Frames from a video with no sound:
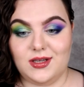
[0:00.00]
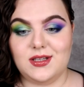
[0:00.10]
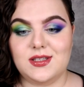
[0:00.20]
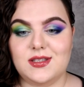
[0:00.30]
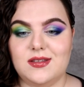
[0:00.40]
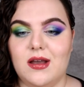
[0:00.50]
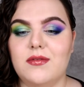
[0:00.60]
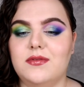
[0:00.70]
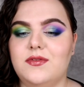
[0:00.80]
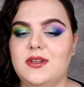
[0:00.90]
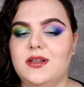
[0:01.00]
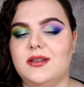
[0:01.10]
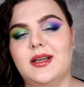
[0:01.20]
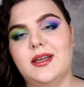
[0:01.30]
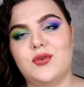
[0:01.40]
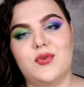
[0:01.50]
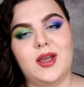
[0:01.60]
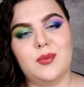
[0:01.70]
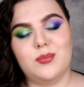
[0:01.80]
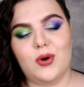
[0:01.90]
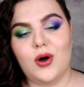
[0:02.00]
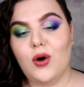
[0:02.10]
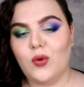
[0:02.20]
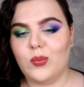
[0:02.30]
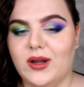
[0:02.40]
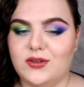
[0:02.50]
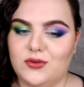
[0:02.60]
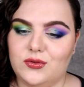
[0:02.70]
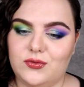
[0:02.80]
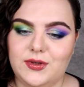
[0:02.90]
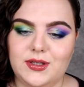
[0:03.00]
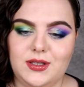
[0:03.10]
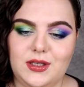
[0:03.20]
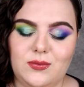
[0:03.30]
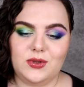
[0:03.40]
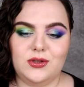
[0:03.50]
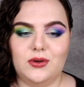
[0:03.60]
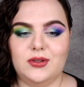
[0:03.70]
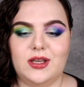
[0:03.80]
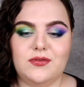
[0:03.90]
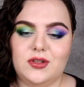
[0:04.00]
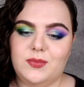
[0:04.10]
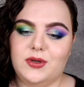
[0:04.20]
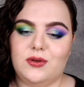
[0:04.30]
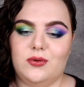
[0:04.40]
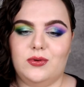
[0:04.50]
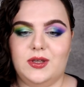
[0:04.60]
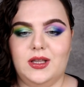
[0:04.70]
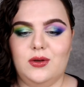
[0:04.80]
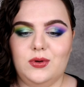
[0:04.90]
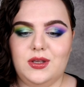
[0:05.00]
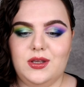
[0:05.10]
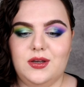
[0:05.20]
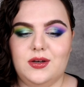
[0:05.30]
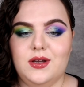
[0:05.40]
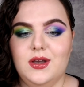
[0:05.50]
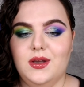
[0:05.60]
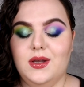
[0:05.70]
It's something like rainbow, but not really. We don't have typical yellow here,